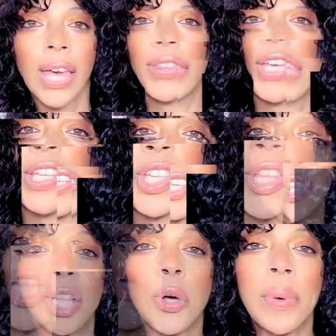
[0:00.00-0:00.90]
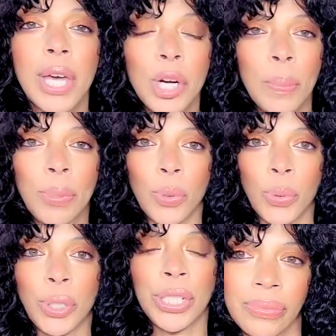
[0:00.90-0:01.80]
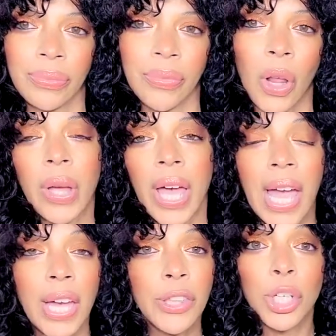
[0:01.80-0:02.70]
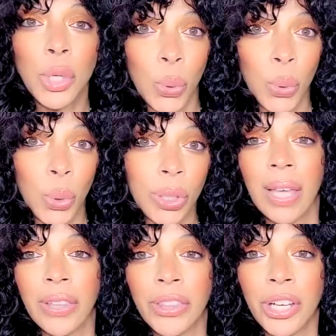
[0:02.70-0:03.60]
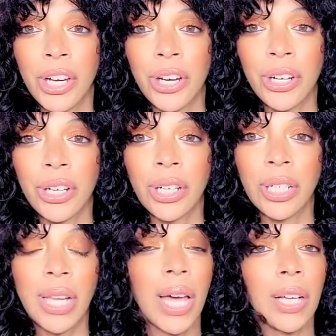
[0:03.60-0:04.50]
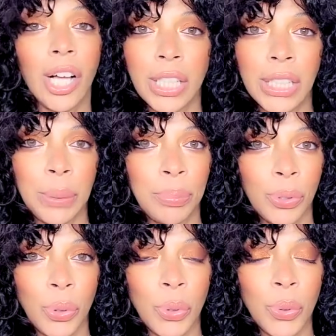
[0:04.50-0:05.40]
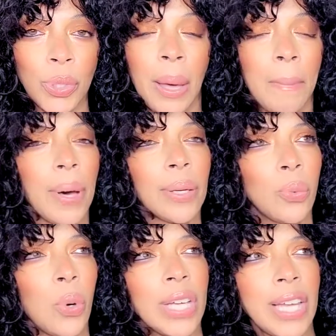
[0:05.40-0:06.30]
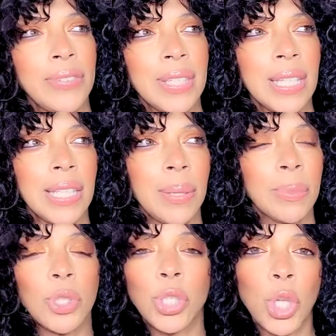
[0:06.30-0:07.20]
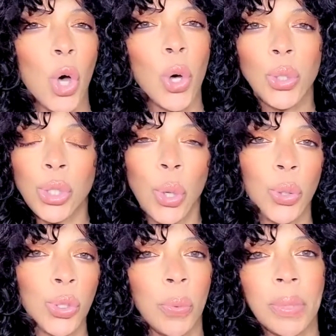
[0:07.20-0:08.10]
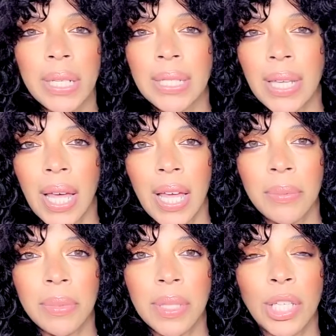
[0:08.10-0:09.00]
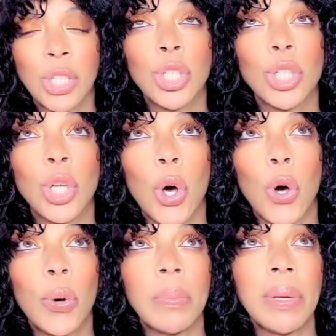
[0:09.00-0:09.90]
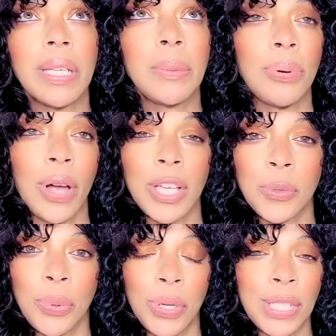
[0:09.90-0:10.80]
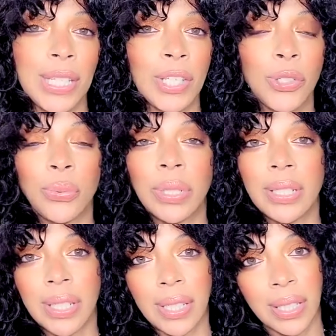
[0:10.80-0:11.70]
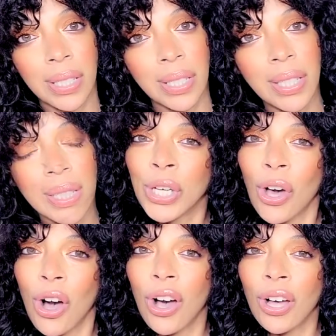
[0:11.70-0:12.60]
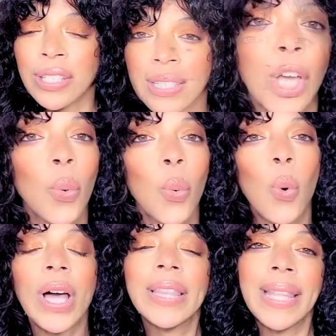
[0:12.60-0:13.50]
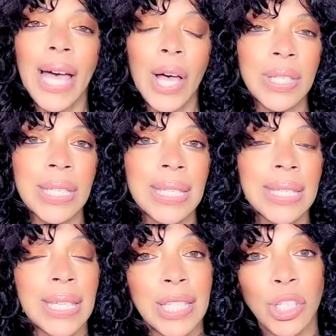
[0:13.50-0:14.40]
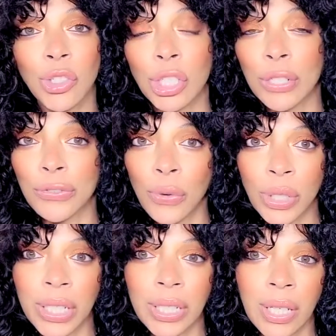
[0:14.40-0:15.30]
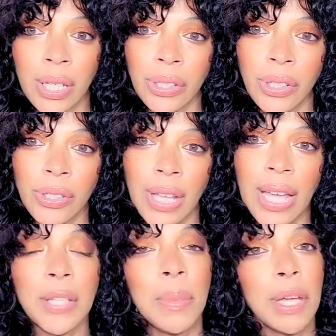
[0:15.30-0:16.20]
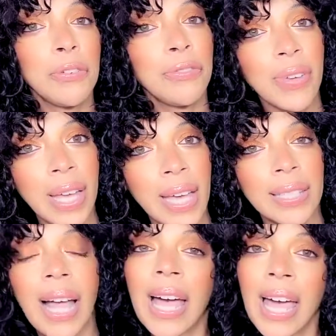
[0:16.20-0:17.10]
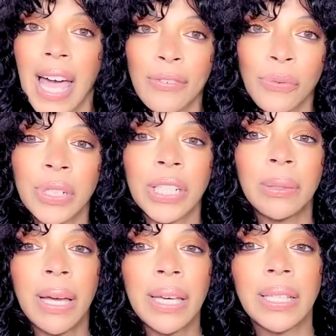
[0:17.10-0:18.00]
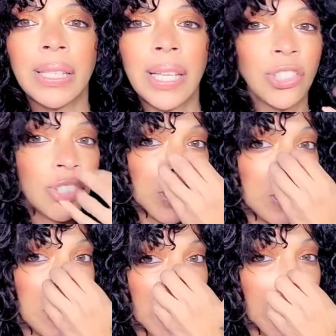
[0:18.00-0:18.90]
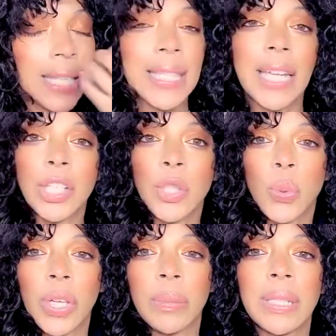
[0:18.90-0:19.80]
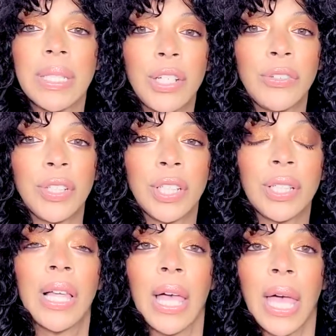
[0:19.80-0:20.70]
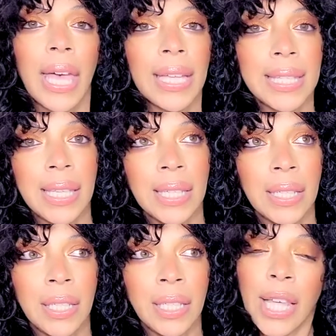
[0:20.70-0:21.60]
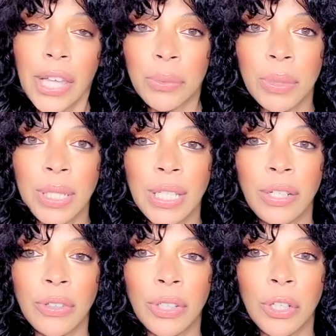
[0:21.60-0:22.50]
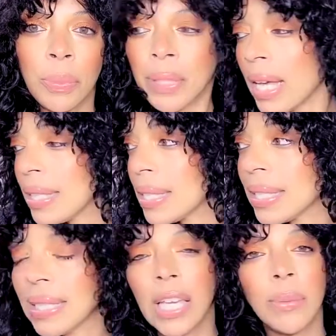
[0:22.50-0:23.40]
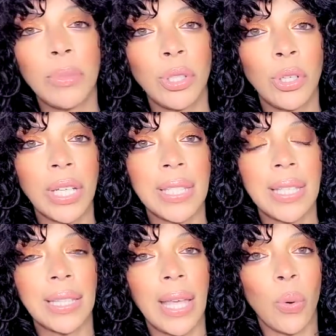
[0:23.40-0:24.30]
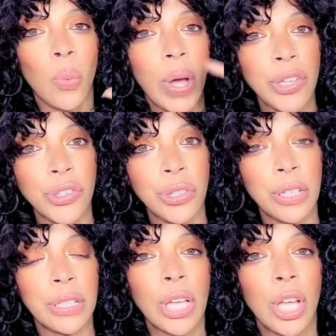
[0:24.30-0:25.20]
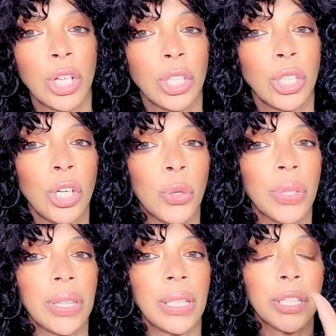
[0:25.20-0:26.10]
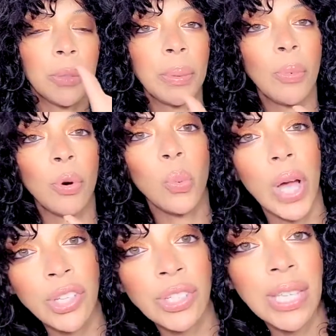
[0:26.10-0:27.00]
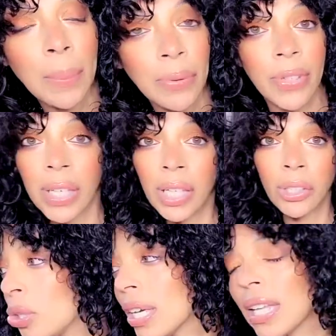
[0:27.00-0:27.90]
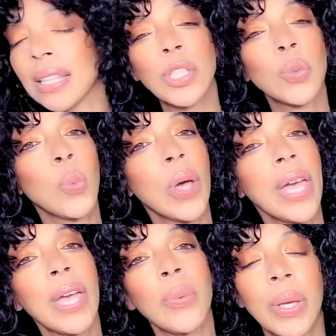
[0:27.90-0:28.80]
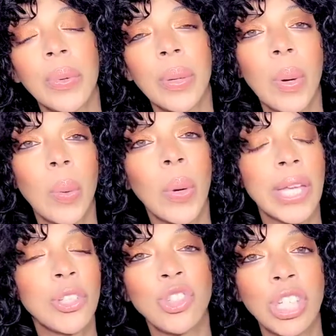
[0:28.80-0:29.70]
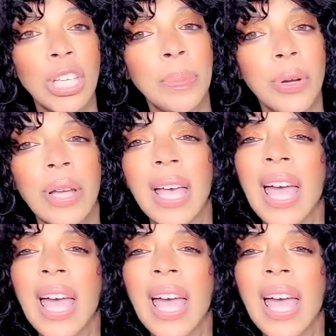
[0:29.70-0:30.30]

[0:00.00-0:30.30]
These are the Lomero boot. Okay, they're cool. They're not ugly boots, but one, I've seen them so, so, so many times in so many price points. It's ridiculous. Costs one thousand six hundred forty dollars. As a matter of fact, I have one in my collection. It's not in suede material. It's in a leather material, but it has the same look. It's like that Western look with a little bit more wedge type of heel. Get this way, way, way, way, way cheaper.